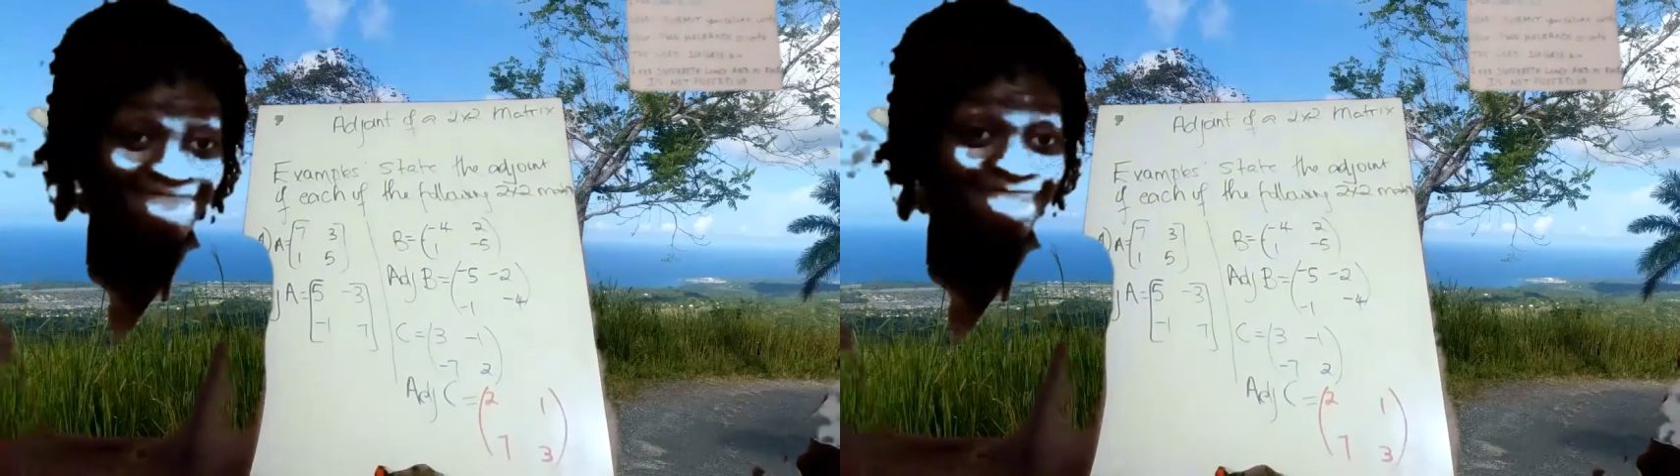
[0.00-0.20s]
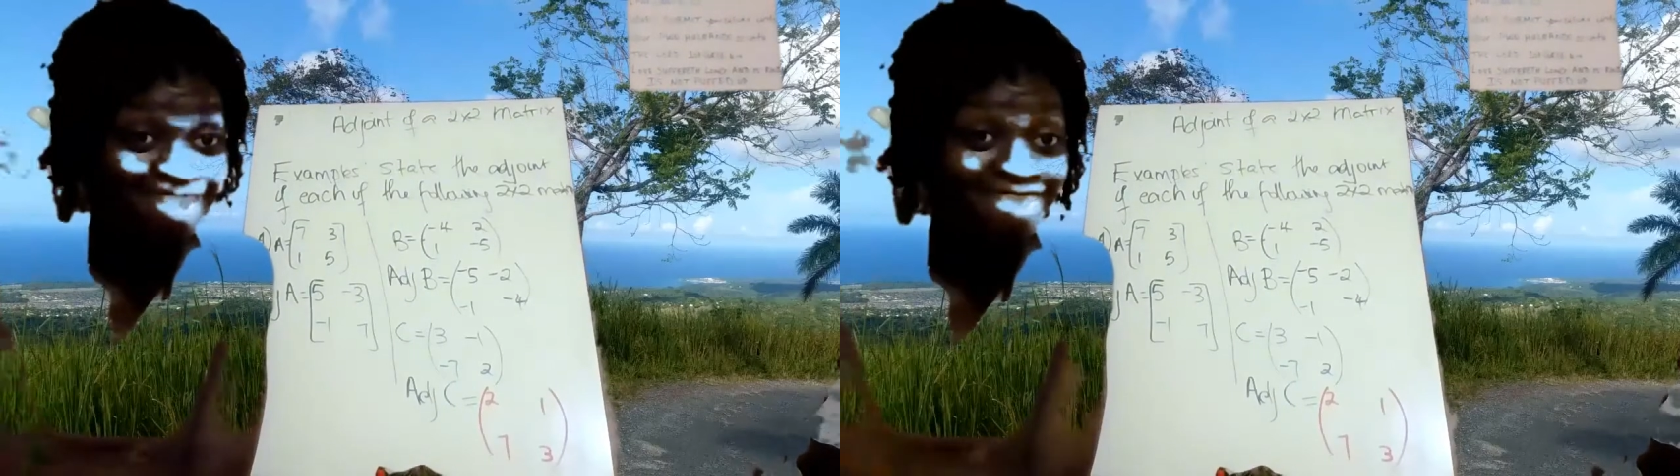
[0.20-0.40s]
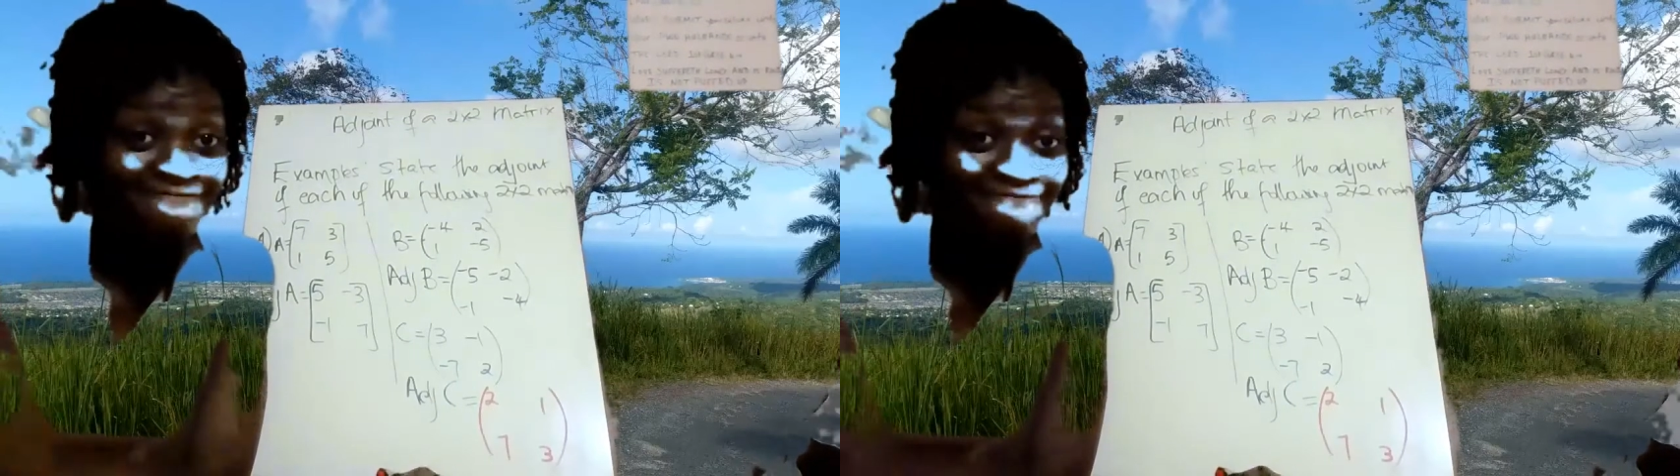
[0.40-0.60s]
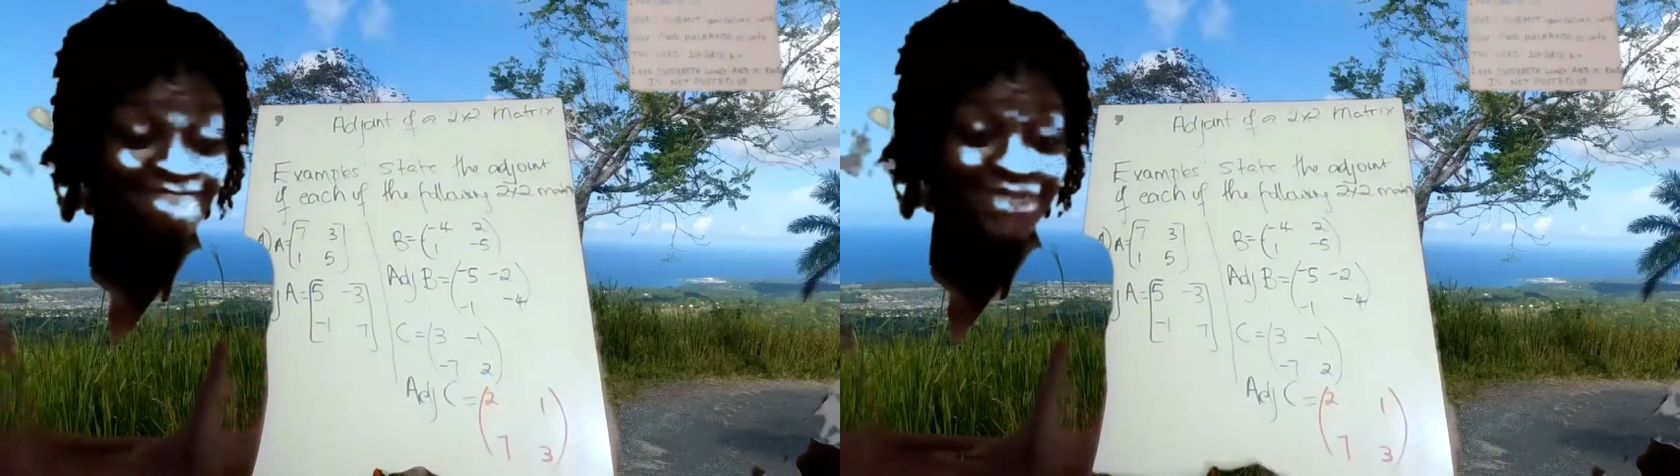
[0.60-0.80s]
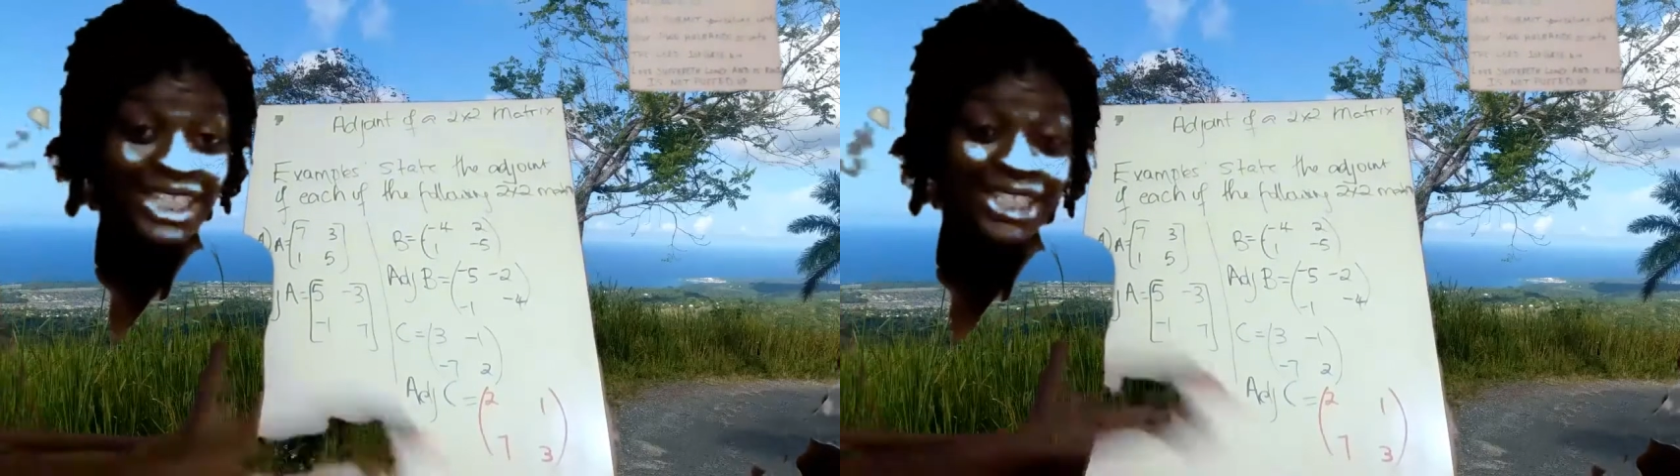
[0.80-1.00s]

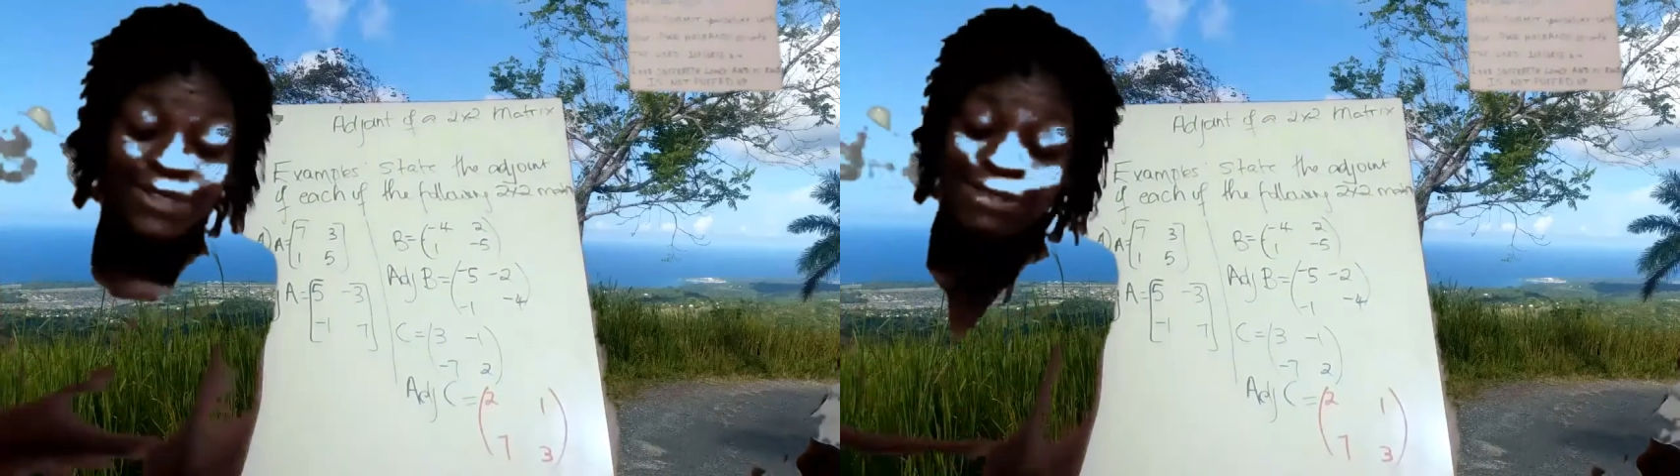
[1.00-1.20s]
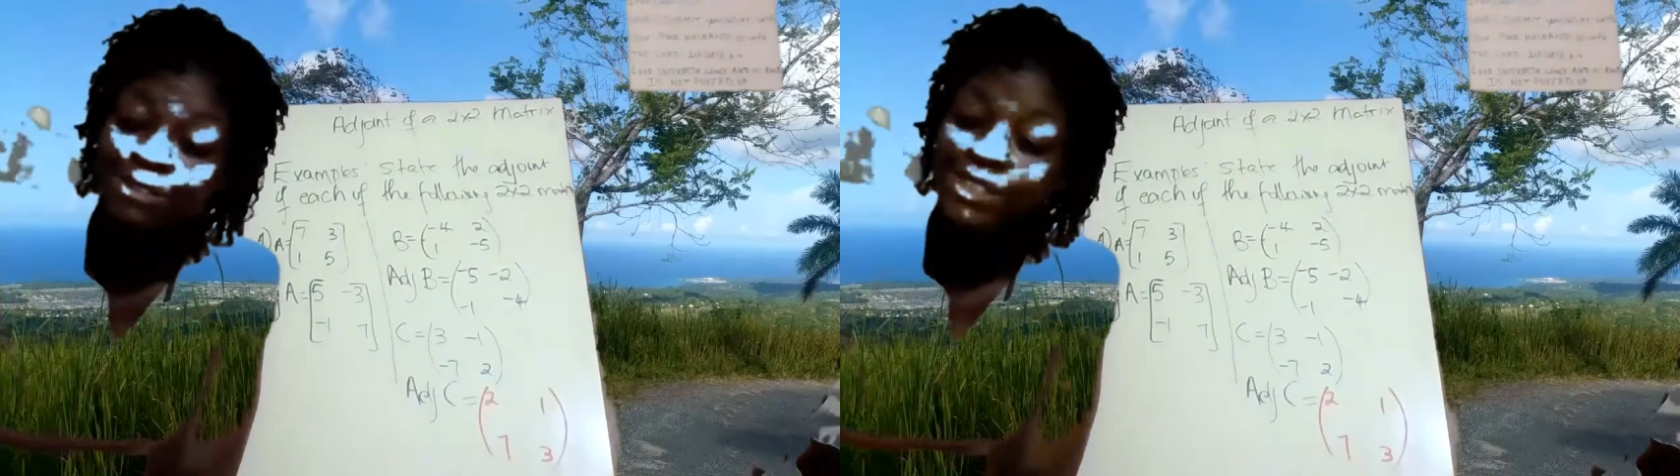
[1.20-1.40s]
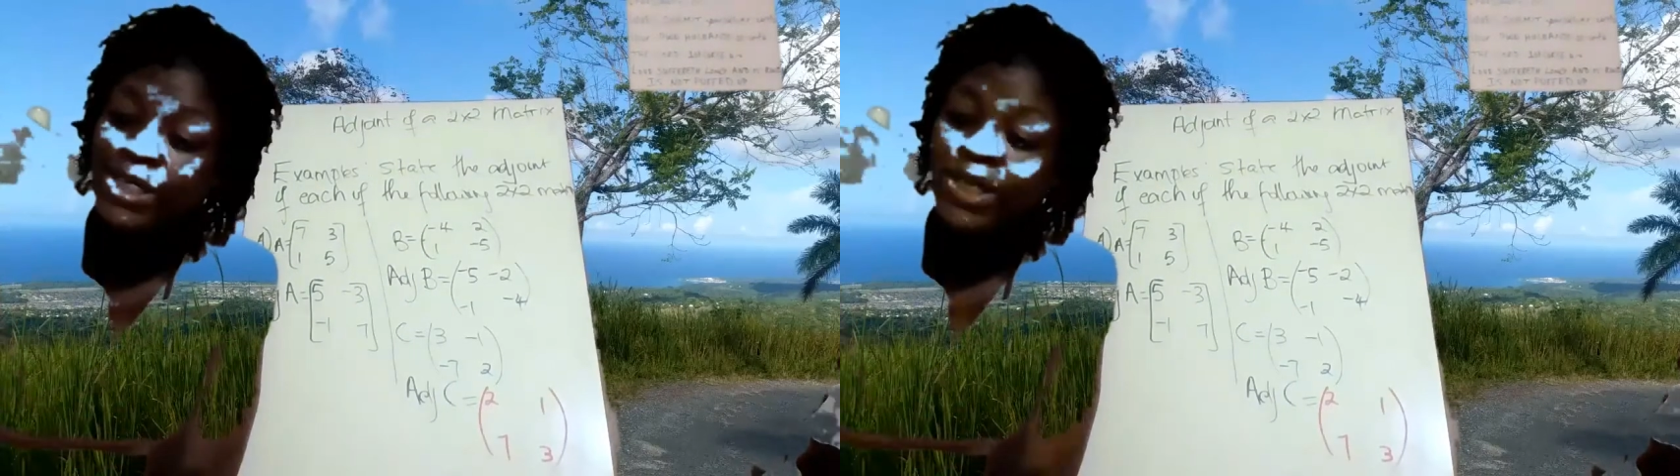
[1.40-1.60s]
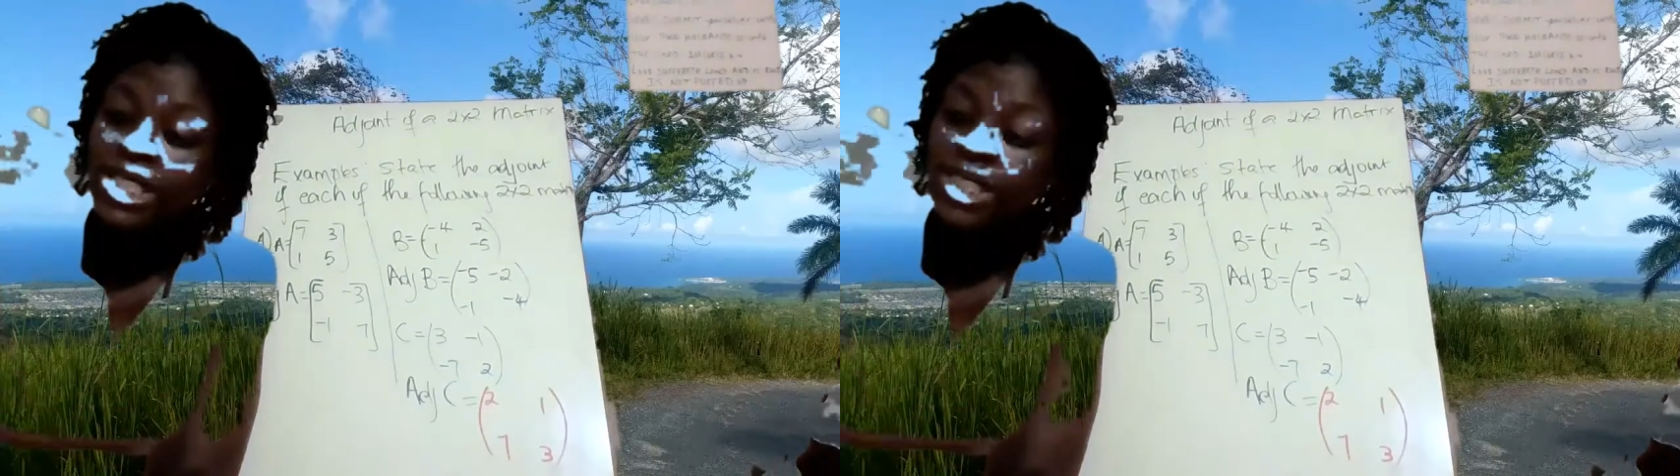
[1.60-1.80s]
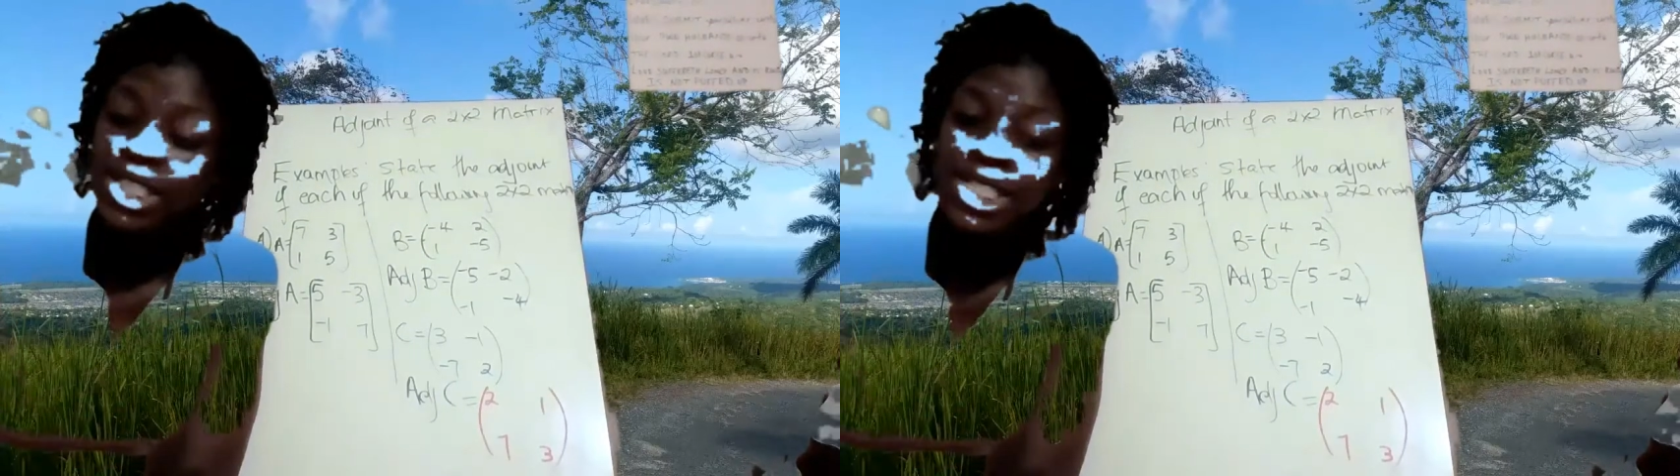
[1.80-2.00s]
10 to 15
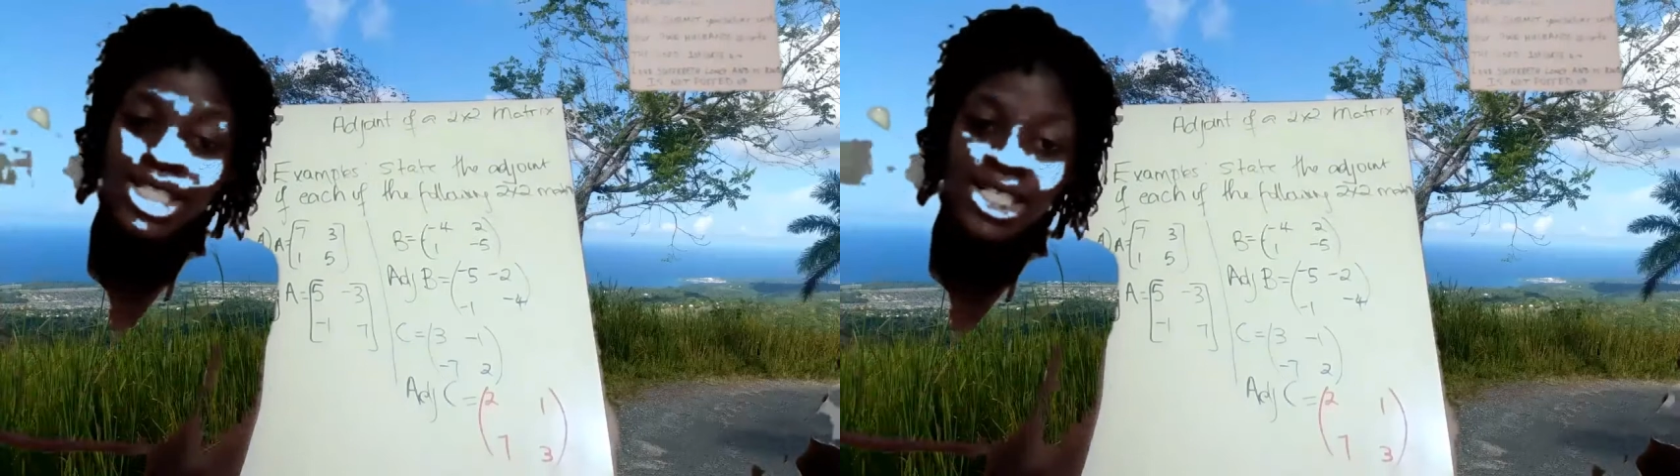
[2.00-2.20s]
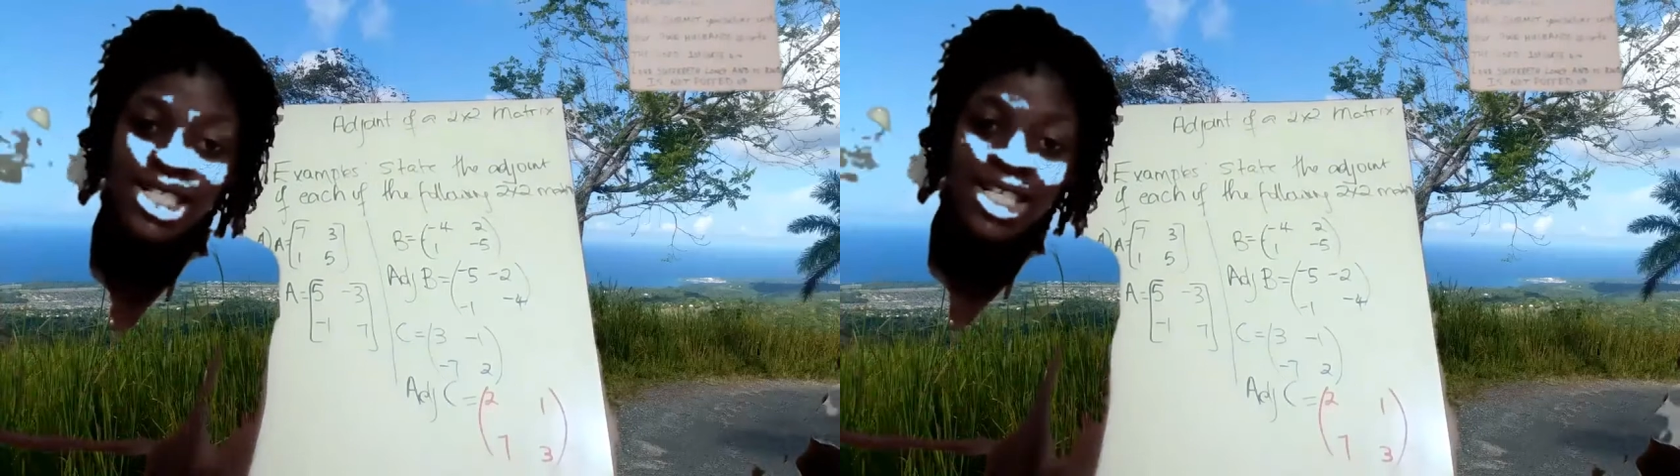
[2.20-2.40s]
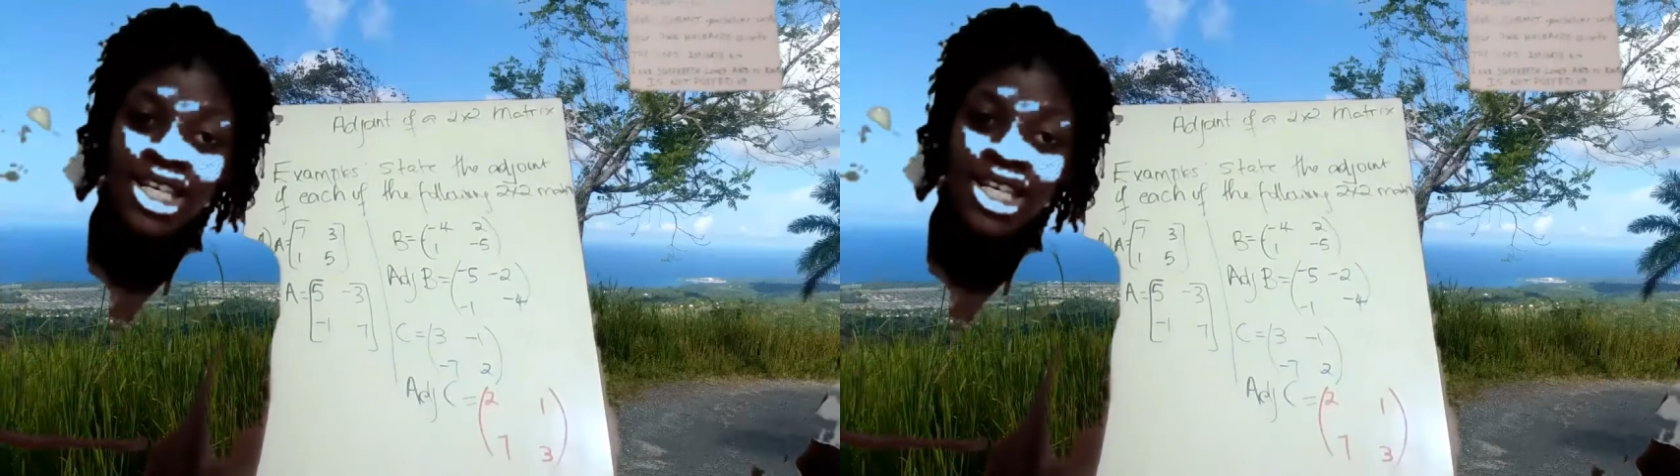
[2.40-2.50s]
questions.